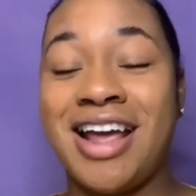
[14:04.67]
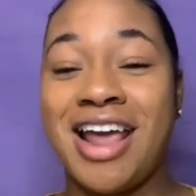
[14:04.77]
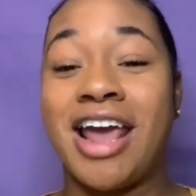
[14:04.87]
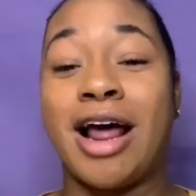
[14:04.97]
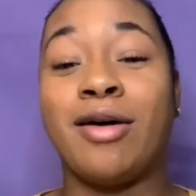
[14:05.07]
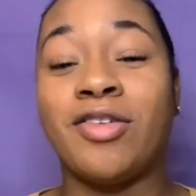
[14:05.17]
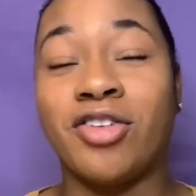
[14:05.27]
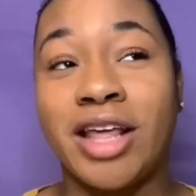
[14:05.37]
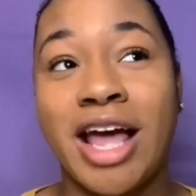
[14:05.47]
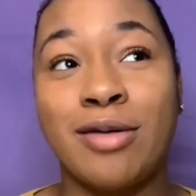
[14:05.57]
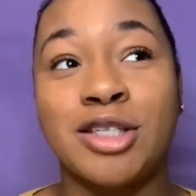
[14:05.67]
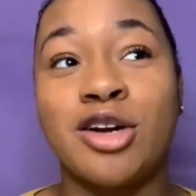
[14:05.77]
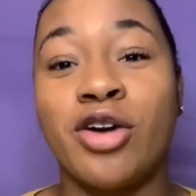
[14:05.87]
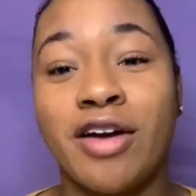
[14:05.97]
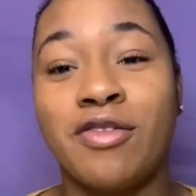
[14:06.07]
And for that, I'm so
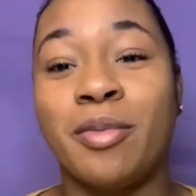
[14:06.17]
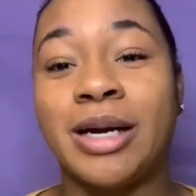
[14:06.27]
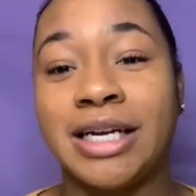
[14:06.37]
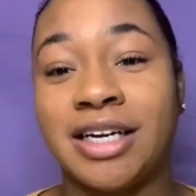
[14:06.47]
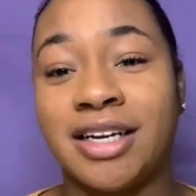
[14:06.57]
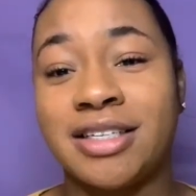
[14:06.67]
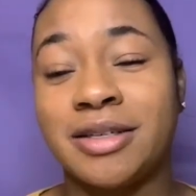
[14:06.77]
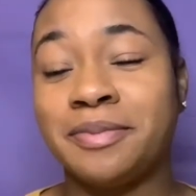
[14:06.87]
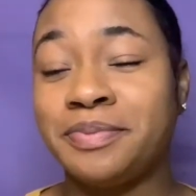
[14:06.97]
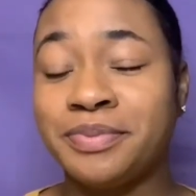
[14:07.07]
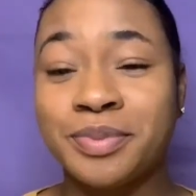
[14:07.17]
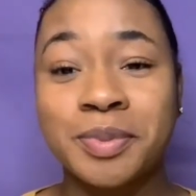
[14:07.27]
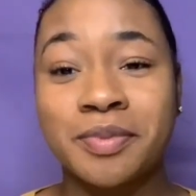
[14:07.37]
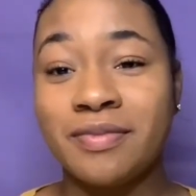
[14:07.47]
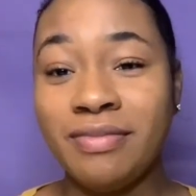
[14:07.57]
grateful, because
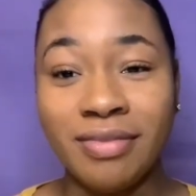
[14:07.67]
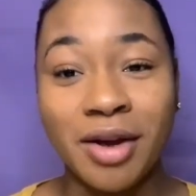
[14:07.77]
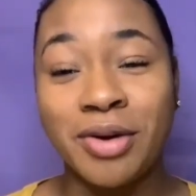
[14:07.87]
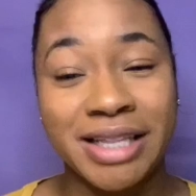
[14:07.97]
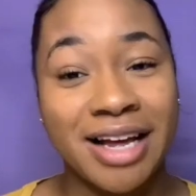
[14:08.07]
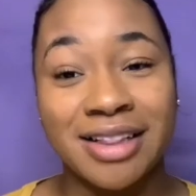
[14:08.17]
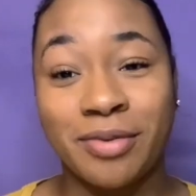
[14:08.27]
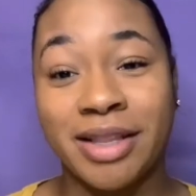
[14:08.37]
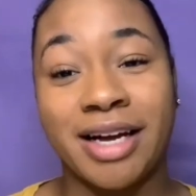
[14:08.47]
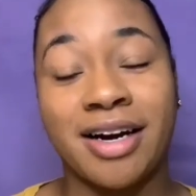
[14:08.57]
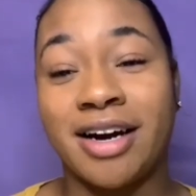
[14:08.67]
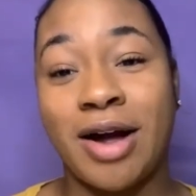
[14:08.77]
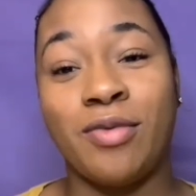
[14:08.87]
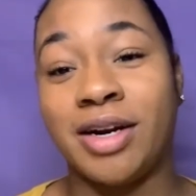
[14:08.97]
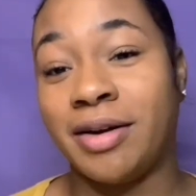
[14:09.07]
without her, I
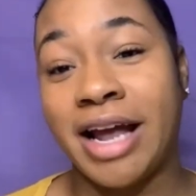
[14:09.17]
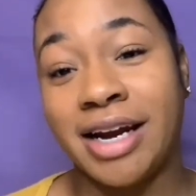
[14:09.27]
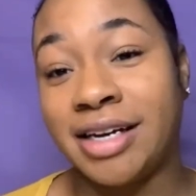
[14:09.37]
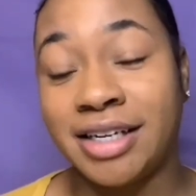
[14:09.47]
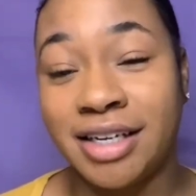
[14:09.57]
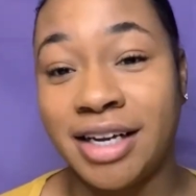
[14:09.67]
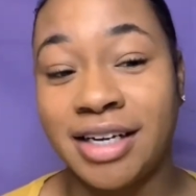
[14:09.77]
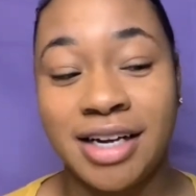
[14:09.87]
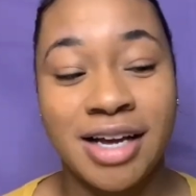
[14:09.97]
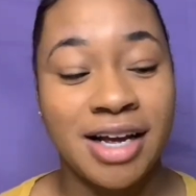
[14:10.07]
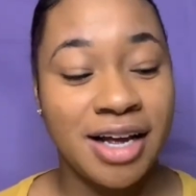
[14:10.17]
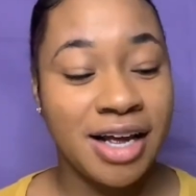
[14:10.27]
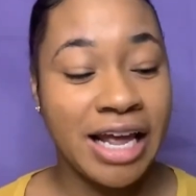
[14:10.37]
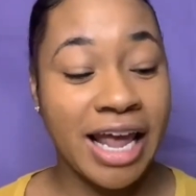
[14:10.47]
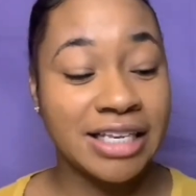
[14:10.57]
wouldn't have got it done.
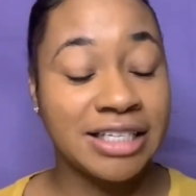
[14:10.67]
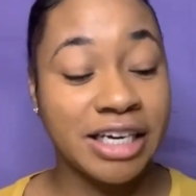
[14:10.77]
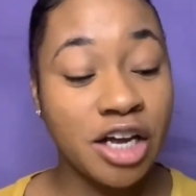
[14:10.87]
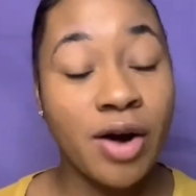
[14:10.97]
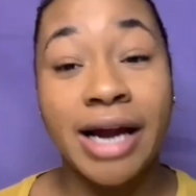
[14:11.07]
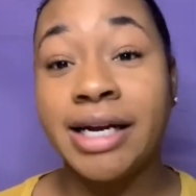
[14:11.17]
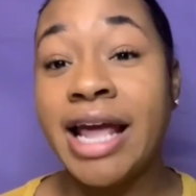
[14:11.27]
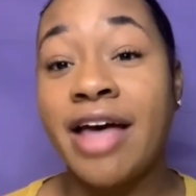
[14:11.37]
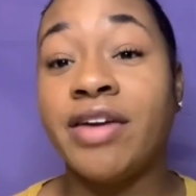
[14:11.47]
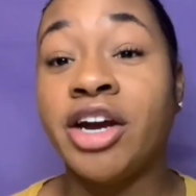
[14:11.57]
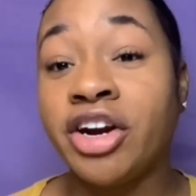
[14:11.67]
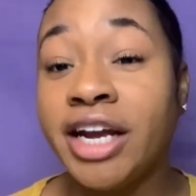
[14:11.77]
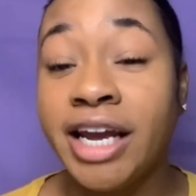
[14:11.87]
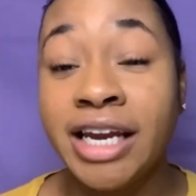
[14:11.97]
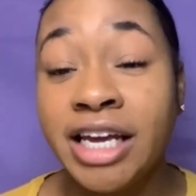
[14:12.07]
And still, I didn't have
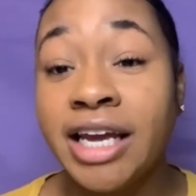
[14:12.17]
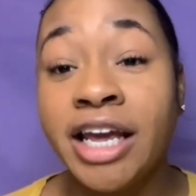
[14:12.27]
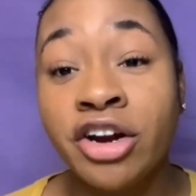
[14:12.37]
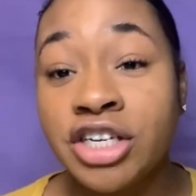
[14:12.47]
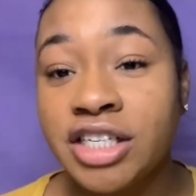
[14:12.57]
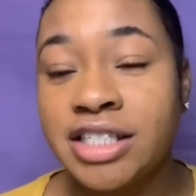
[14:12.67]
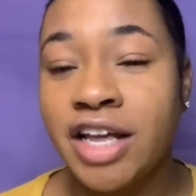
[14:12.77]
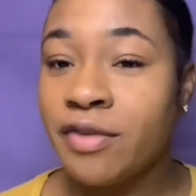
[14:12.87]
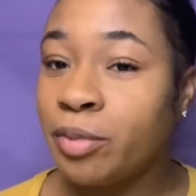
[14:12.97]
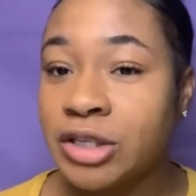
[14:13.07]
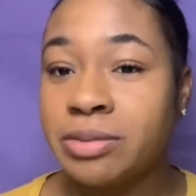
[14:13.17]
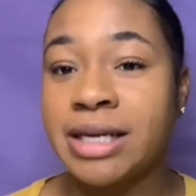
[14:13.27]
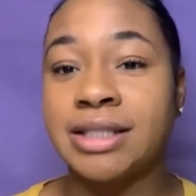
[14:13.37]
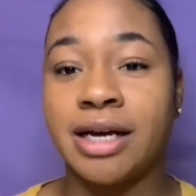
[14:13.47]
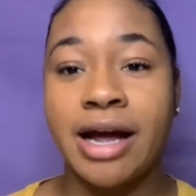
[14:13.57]
any energy to even push my
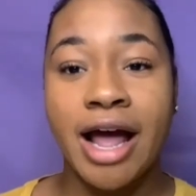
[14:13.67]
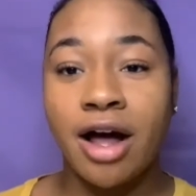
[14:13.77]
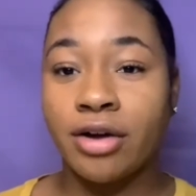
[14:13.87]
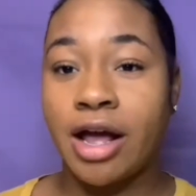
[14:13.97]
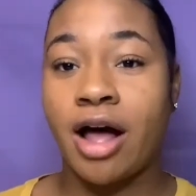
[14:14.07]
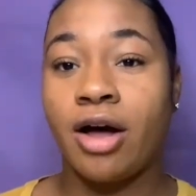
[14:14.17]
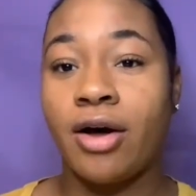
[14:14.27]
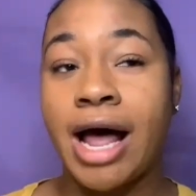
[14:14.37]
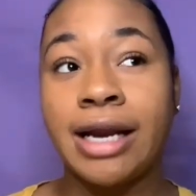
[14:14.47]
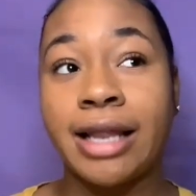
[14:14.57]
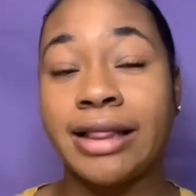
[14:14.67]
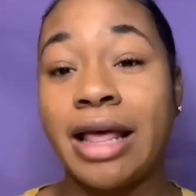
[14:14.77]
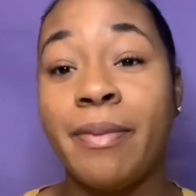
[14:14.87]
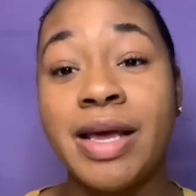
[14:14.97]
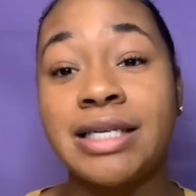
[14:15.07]
son out, y'all. Like, that
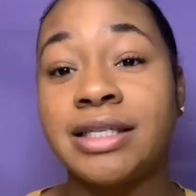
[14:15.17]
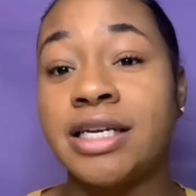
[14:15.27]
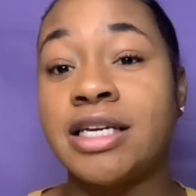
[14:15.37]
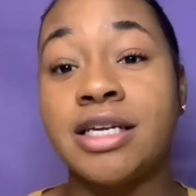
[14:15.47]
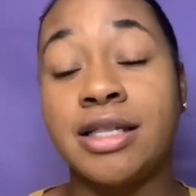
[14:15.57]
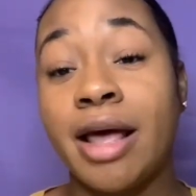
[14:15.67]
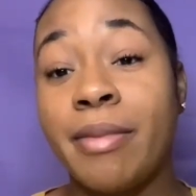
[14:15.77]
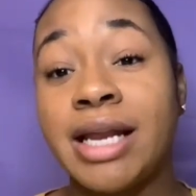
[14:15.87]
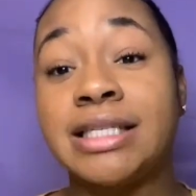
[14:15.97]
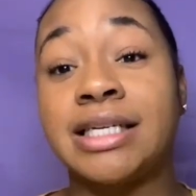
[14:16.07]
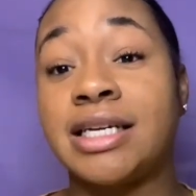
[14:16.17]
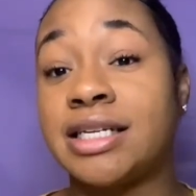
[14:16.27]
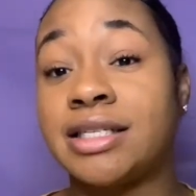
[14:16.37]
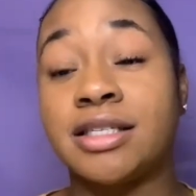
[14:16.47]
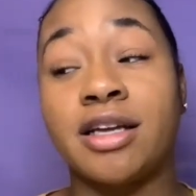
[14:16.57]
medicine
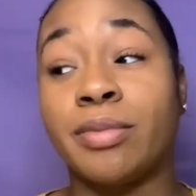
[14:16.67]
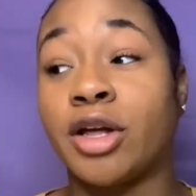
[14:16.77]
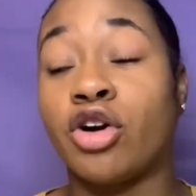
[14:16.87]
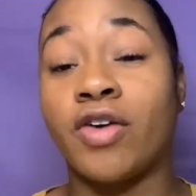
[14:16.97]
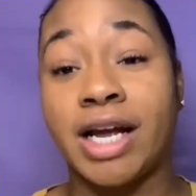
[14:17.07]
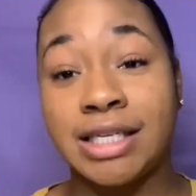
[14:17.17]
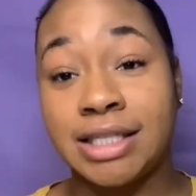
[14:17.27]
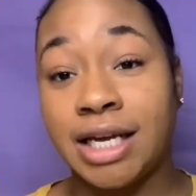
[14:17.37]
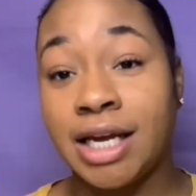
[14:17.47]
is something crazy.